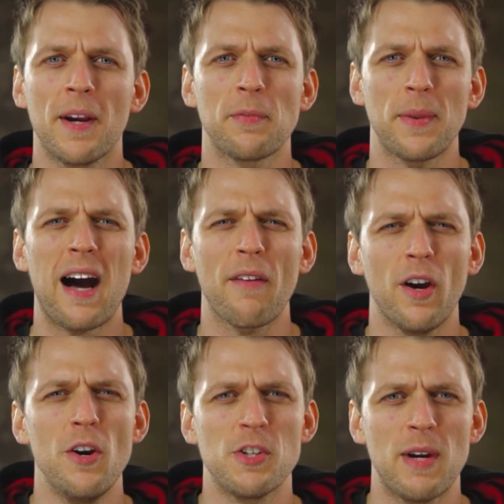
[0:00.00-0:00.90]
because without
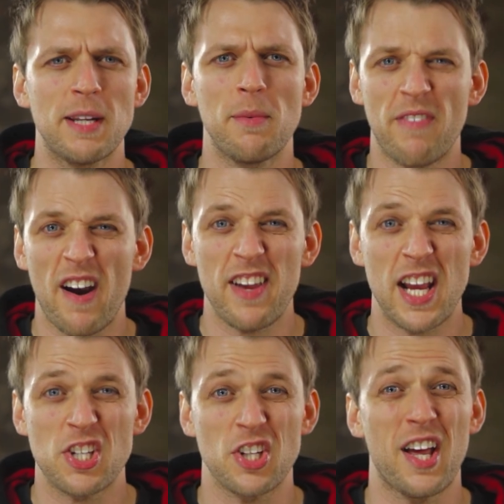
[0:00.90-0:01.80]
those, you end up with
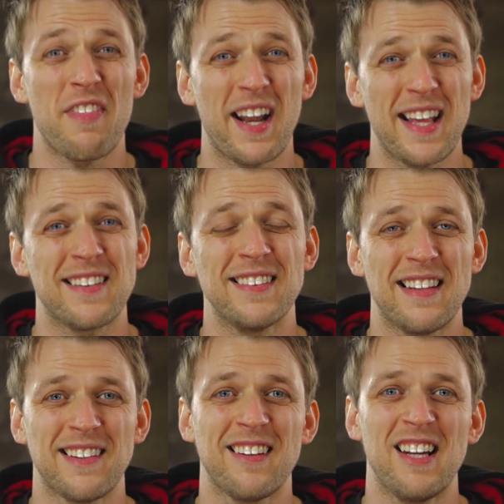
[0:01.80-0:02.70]
variation, and that isn't
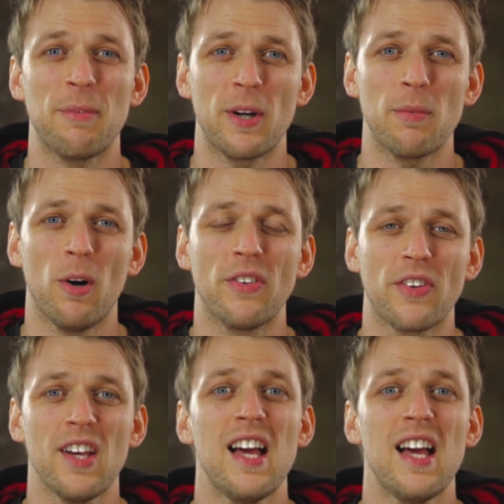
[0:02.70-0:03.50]
necessarily what you want.